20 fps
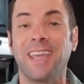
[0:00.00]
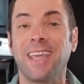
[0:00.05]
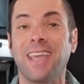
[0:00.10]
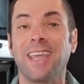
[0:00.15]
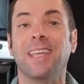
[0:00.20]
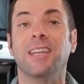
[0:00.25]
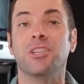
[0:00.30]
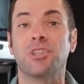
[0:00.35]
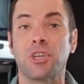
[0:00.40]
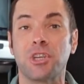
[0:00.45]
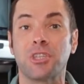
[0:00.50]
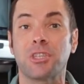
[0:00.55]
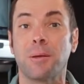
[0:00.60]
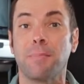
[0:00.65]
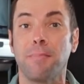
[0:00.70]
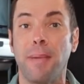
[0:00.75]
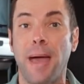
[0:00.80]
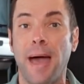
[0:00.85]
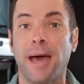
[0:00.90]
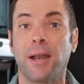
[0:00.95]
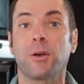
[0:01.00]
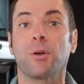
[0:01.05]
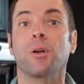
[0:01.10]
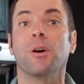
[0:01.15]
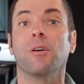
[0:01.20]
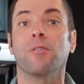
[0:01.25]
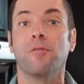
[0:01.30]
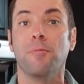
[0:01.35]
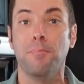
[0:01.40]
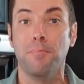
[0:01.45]
in just a matter
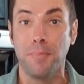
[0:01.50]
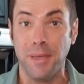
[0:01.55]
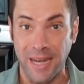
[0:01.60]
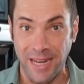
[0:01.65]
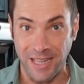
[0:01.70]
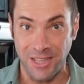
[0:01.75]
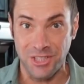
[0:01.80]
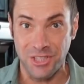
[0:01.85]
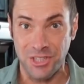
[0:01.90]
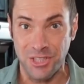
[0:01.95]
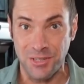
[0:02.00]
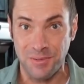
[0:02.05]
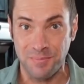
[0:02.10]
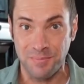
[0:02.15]
of minutes.